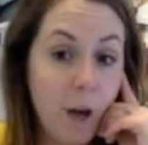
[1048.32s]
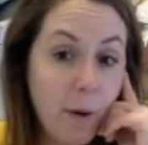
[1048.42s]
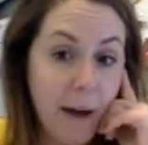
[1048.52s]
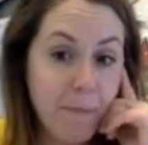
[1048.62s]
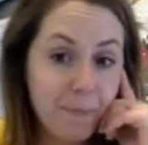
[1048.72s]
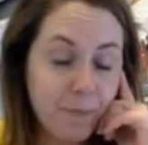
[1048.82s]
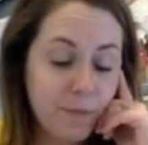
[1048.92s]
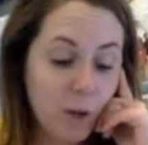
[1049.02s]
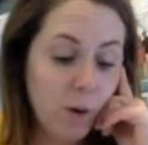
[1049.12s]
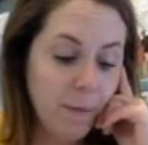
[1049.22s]
Okay,
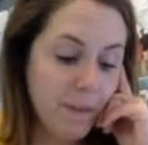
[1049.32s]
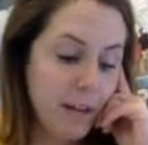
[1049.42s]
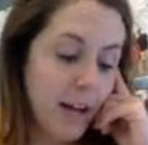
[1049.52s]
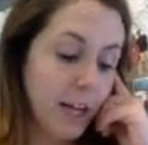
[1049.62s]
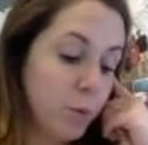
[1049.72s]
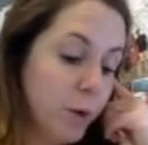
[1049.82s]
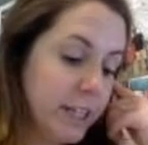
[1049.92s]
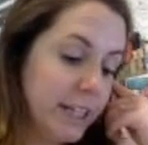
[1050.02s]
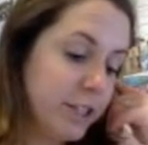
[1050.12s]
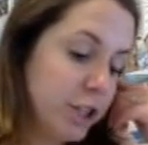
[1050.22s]
cool. And you
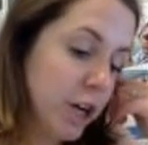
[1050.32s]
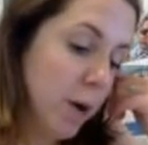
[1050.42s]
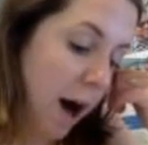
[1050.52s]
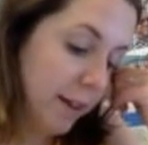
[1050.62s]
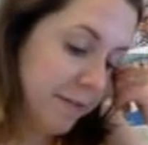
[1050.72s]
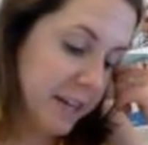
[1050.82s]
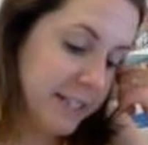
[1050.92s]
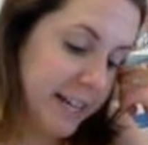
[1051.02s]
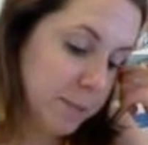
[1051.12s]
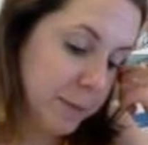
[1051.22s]
wouldn't need to show all of
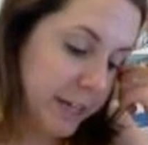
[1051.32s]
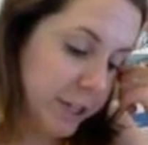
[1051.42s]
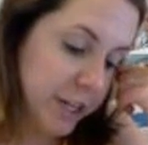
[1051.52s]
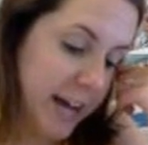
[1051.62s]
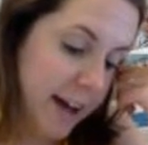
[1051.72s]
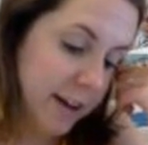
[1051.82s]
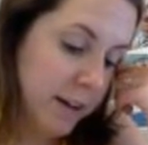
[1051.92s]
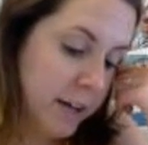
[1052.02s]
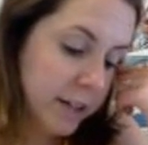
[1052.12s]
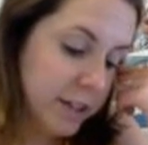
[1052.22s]
this explanation again
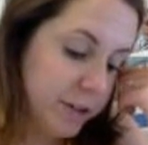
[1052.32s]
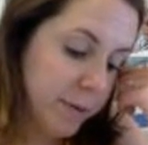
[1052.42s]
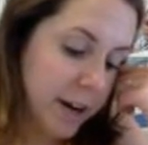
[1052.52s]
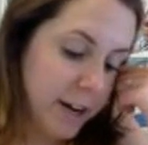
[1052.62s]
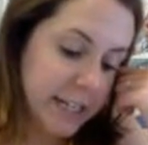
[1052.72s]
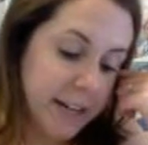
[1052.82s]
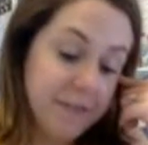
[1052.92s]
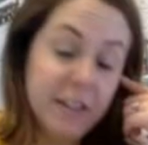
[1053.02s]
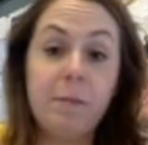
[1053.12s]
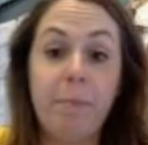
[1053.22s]
because you had already
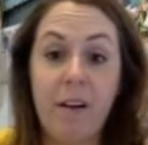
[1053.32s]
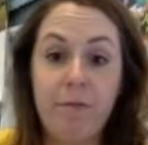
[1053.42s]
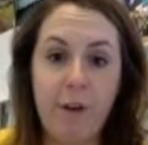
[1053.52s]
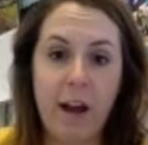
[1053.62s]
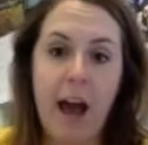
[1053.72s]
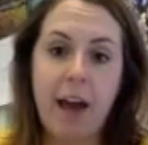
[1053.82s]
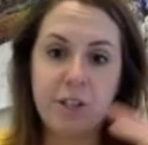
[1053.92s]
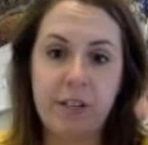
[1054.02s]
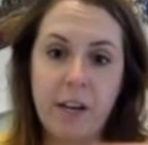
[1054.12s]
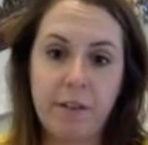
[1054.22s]
done this above, right? I
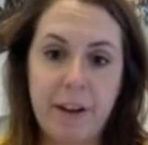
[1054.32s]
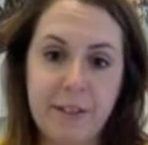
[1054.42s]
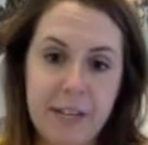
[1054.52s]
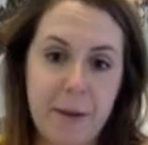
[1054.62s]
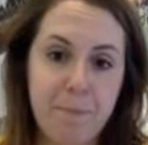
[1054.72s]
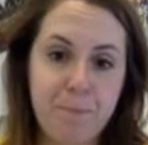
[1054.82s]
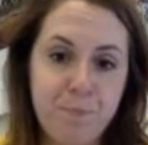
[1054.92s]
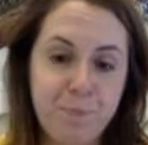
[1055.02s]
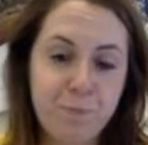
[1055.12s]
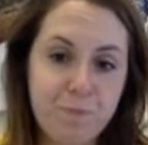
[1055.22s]
just had erased it.
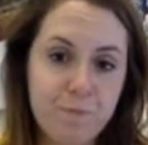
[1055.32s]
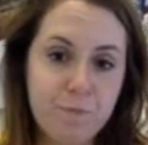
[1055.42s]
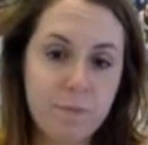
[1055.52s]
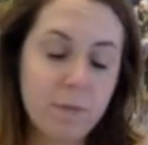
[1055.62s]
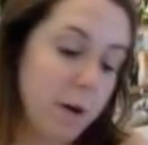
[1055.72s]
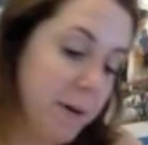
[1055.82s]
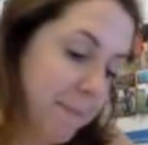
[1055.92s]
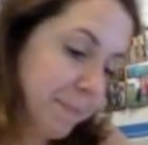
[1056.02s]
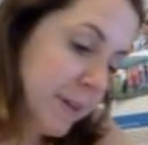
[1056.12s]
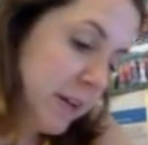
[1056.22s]
Okay,
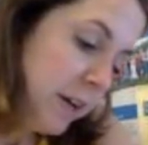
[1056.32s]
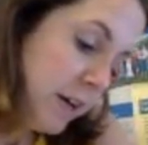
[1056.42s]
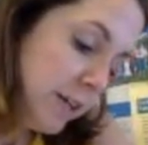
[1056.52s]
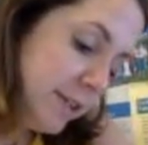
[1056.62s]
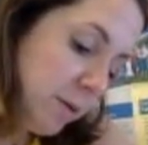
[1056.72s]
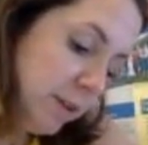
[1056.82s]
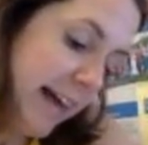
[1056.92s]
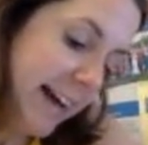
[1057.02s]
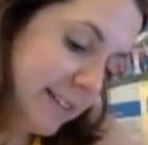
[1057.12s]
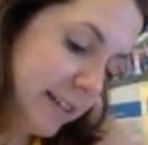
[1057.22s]
so
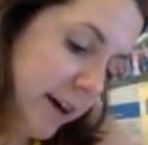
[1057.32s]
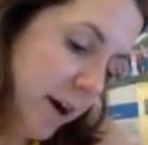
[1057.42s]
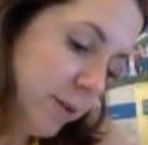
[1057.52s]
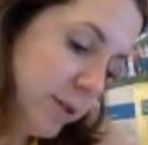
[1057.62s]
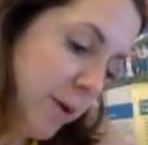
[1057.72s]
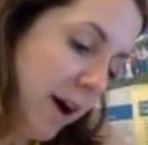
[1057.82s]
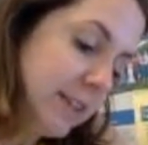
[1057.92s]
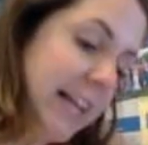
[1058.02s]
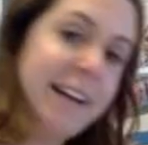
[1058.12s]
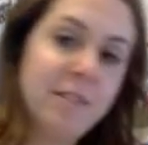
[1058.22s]
let's go to
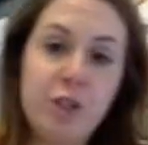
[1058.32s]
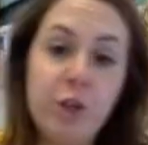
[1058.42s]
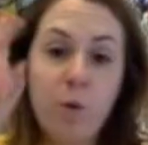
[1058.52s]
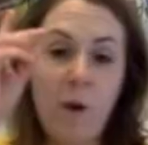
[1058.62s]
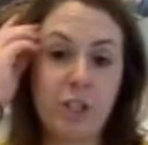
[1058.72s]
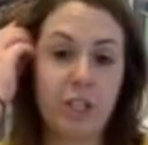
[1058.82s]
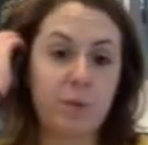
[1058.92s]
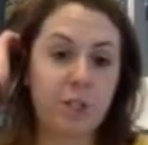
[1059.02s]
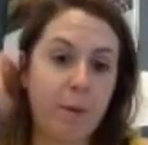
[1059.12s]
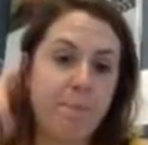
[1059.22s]
our last two questions,
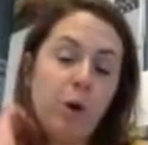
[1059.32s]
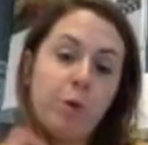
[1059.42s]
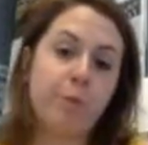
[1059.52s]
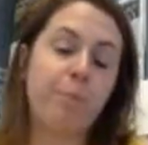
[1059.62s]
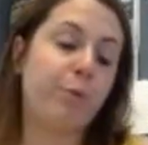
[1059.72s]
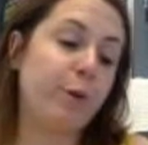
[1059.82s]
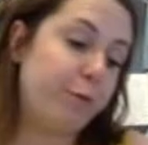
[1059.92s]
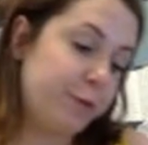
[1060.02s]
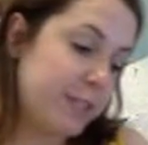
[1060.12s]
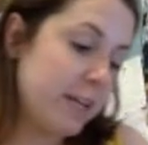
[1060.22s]
which are both
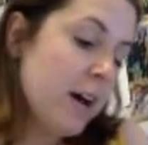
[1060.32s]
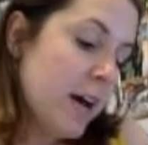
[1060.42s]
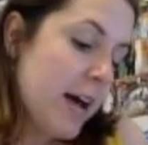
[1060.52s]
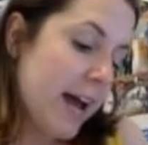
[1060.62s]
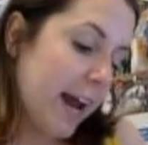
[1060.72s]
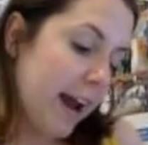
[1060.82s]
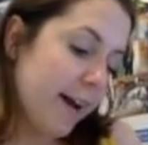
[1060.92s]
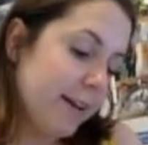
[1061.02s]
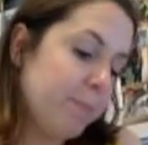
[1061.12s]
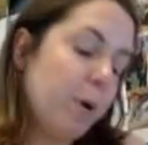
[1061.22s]
proofs.
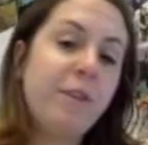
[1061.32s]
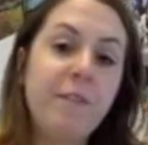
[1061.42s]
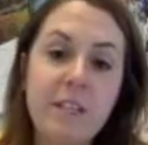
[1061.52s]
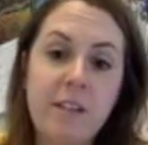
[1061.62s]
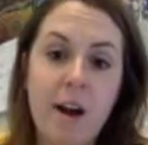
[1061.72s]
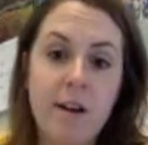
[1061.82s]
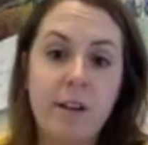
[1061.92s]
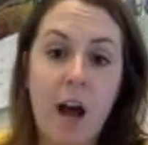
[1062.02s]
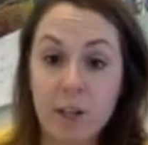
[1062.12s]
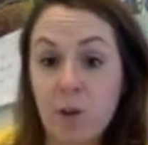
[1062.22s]
And both of these are
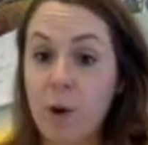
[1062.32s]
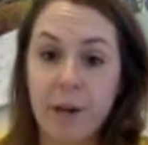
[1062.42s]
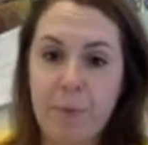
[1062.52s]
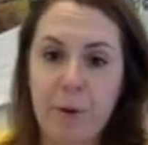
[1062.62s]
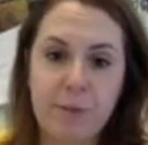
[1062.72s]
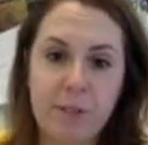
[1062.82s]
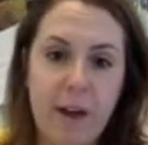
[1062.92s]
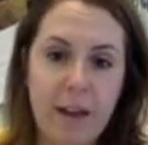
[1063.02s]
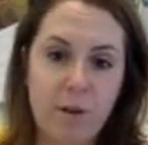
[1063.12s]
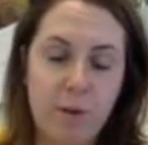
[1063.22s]
non-coordinate proofs, so
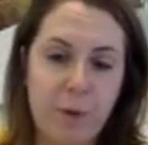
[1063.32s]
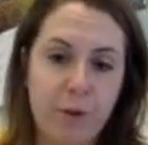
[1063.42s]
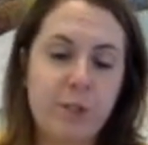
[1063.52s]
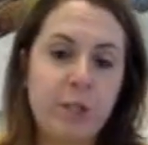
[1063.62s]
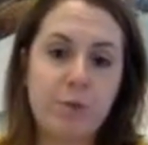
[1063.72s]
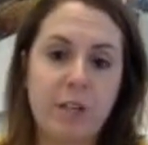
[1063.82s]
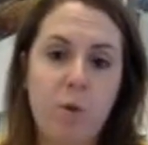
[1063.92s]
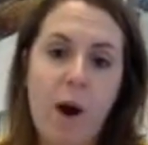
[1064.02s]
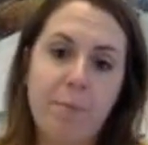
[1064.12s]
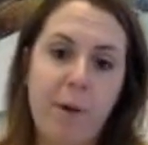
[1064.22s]
regular old proofs using
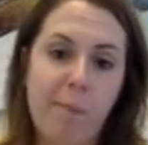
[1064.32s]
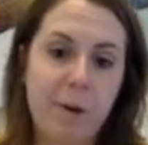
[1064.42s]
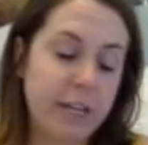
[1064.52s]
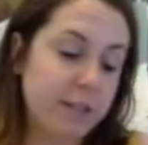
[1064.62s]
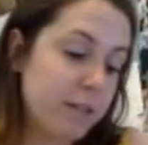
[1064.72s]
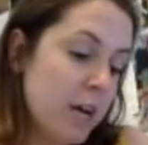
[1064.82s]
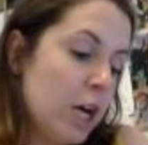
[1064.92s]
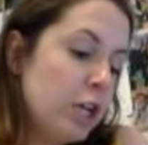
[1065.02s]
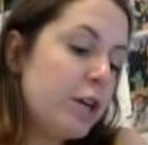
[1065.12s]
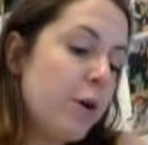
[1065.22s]
quad properties.
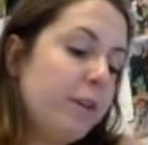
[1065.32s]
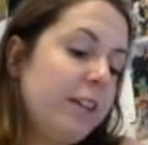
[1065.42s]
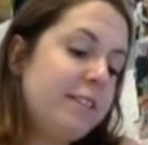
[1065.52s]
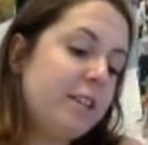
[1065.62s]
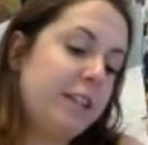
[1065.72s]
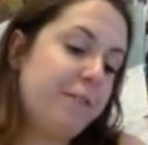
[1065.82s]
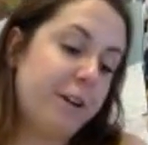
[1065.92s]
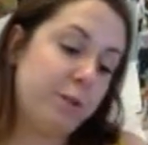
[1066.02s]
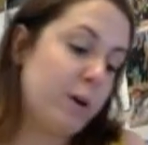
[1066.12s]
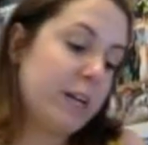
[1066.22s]
So let's look at the
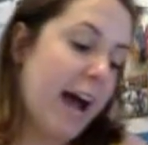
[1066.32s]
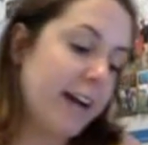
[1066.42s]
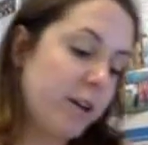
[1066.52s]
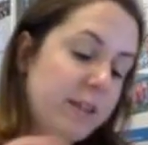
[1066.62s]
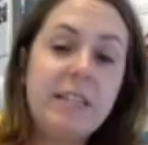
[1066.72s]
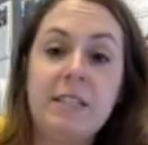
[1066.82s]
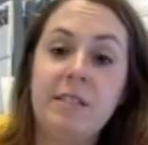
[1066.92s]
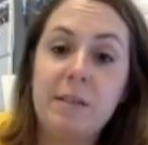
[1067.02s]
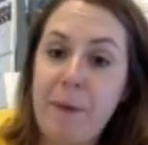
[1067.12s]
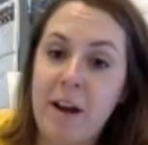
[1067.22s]
first one. I know that this
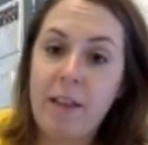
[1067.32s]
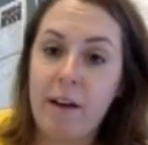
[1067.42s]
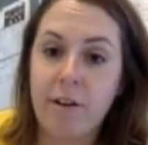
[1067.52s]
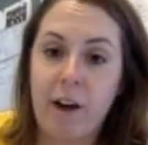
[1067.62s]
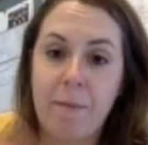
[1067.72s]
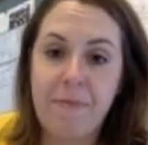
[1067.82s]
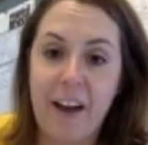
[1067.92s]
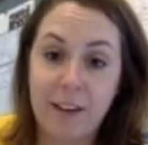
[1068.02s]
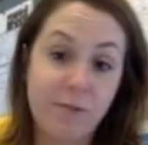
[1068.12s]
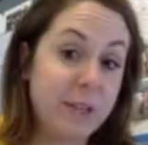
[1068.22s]
is a parallelogram.
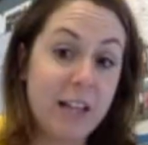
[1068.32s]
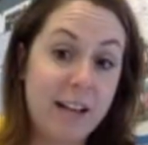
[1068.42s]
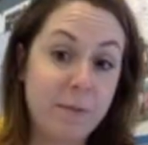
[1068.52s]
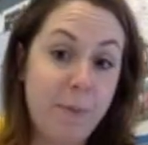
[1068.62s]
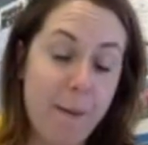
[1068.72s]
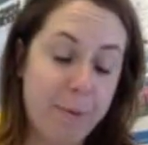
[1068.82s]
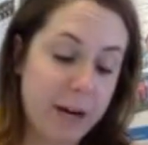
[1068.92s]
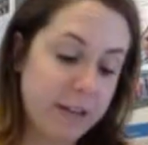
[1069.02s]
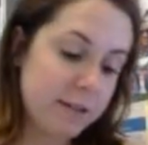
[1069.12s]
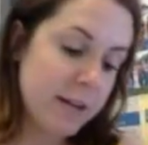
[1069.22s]
That gives me lots of
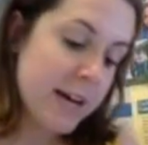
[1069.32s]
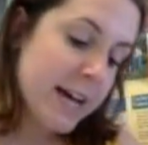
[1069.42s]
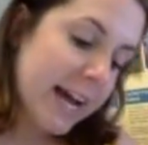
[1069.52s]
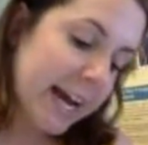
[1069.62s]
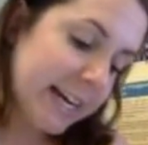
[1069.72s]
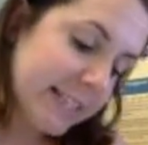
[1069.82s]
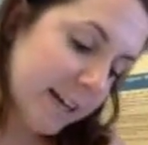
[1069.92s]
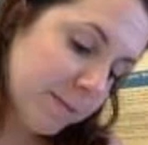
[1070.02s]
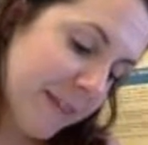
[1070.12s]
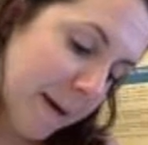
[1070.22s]
properties. And it
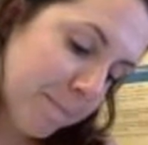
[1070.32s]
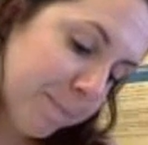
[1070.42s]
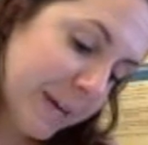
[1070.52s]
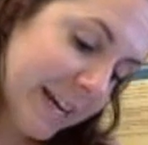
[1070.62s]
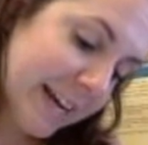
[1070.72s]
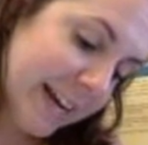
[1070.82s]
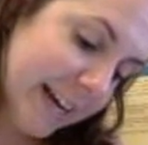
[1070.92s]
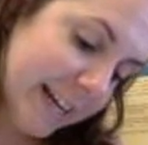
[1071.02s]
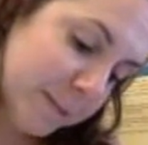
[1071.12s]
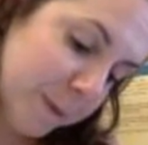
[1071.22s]
tells me that
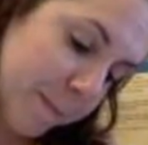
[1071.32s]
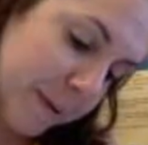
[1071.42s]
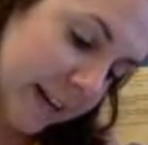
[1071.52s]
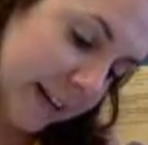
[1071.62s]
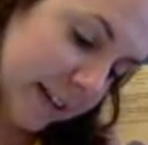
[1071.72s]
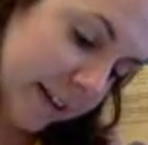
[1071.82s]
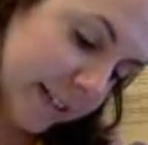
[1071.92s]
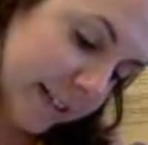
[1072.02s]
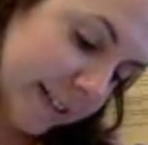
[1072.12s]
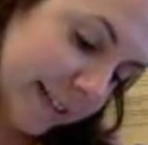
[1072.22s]
BE is perpendicular
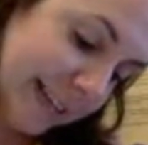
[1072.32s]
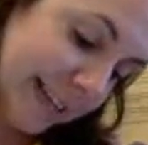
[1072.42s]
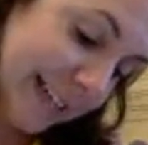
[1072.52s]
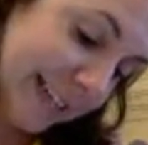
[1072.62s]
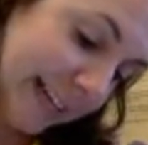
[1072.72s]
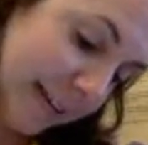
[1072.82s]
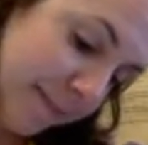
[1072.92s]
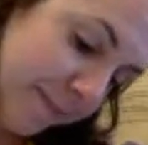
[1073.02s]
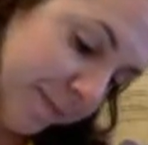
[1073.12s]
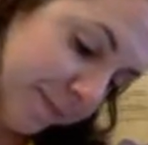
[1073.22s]
to CED.
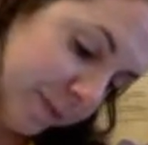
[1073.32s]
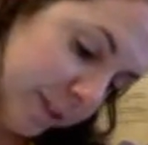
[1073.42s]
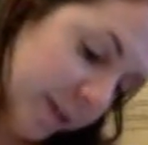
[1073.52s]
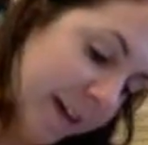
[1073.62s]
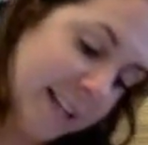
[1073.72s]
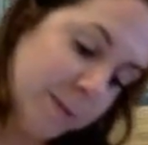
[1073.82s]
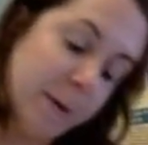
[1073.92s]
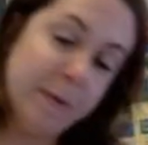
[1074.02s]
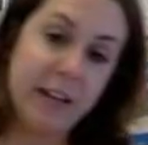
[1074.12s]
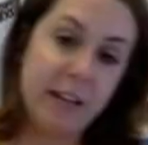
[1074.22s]
So that's
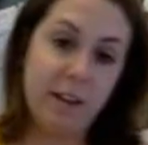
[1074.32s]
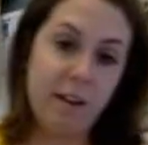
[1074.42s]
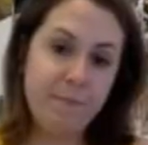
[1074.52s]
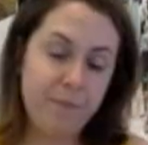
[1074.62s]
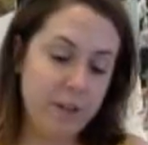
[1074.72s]
perpendicular.